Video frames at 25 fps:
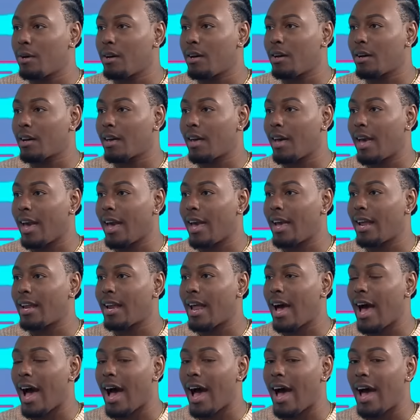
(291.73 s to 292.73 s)
book,
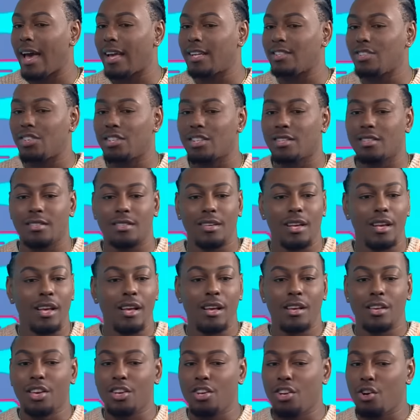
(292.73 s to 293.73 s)
and I just,
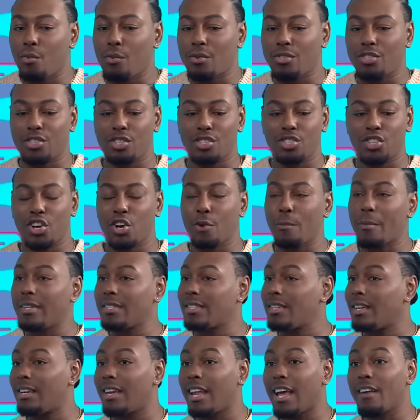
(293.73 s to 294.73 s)
you know, was
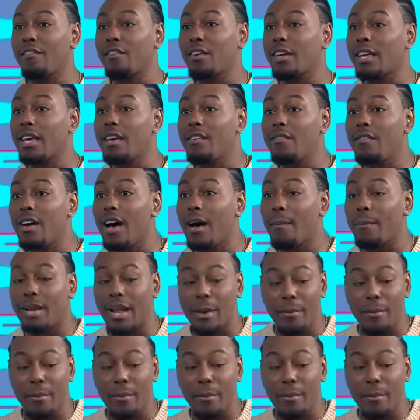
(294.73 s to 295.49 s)
determined to never give up.